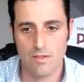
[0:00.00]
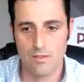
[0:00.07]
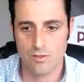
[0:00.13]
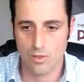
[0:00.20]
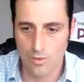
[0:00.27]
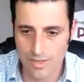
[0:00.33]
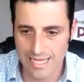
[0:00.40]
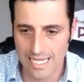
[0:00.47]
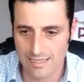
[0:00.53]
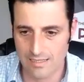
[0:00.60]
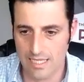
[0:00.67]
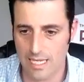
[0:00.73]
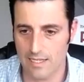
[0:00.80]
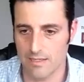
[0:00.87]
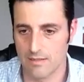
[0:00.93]
So with that
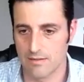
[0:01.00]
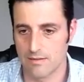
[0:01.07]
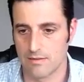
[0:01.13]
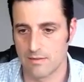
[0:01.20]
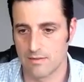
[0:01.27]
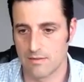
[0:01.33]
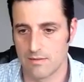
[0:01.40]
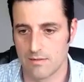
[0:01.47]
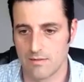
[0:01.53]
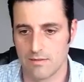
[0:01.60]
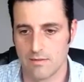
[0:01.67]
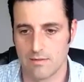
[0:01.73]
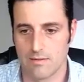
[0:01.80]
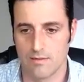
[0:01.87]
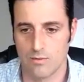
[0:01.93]
said,
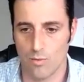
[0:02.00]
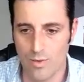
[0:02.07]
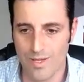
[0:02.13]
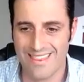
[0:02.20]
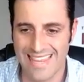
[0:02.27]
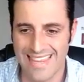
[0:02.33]
I'm